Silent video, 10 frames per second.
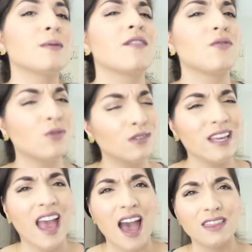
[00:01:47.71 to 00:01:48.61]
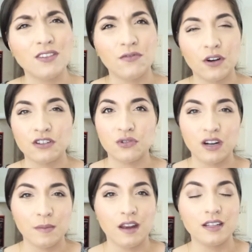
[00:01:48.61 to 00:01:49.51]
but I've only had them for a
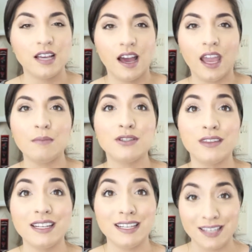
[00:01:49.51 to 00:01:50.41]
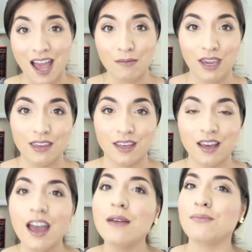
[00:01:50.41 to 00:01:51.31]
short amount of time, so they did not make the
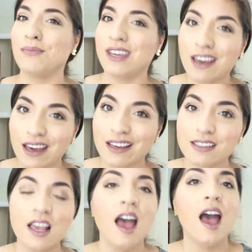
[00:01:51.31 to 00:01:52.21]
cut because